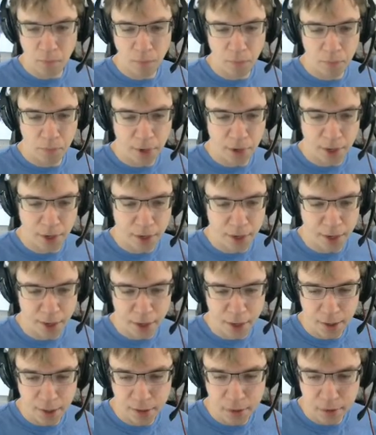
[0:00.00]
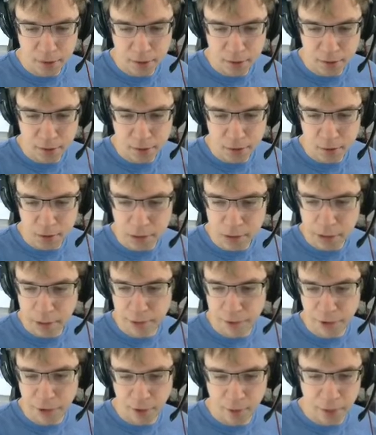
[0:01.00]
But
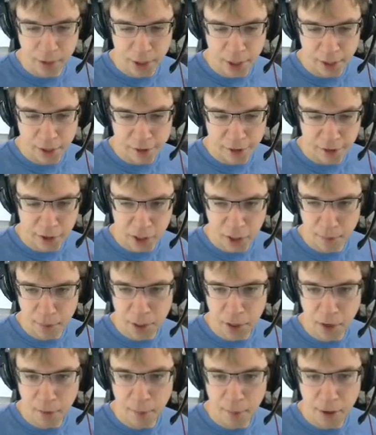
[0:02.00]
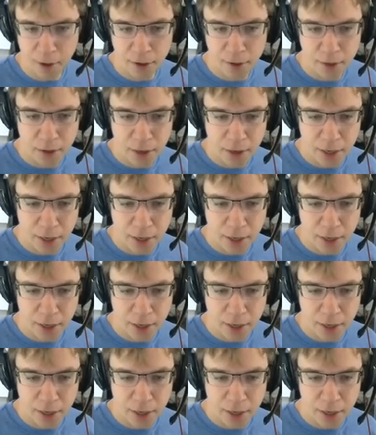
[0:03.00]
there's not really anything that can be done about it.